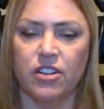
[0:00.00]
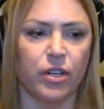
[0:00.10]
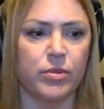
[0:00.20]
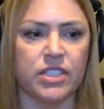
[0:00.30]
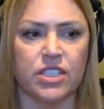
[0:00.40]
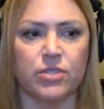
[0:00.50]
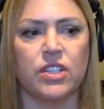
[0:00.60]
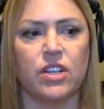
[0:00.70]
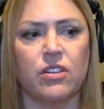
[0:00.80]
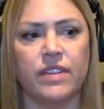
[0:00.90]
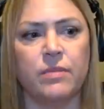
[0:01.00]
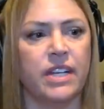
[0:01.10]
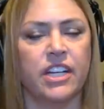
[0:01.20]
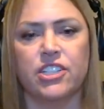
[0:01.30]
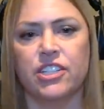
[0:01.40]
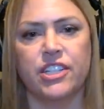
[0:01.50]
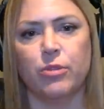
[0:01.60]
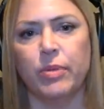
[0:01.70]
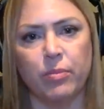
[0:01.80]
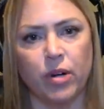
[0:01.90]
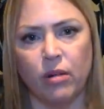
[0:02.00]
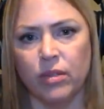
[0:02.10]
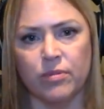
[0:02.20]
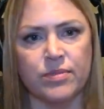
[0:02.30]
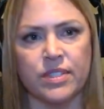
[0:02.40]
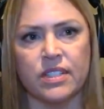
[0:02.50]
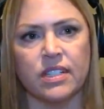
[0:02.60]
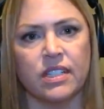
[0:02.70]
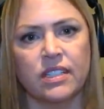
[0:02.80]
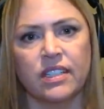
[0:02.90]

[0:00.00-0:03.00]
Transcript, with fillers: pharmacists resolving medication therapy problems.